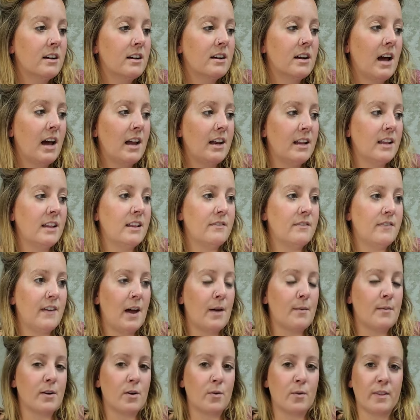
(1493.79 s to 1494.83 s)
cutting the
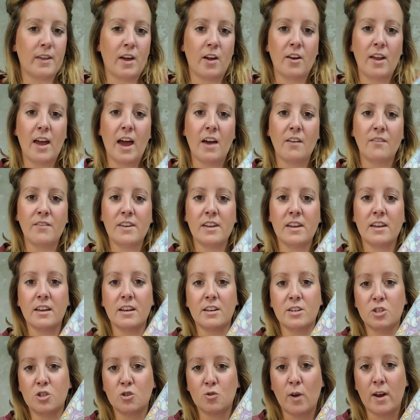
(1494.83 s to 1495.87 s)
fabric without having
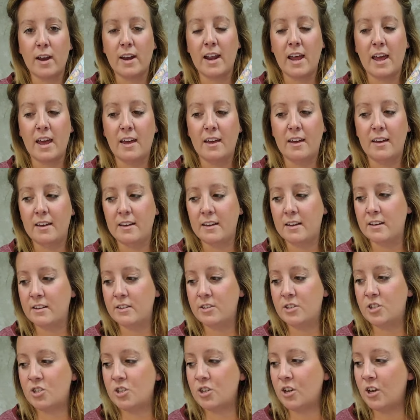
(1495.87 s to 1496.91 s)
a straight edge,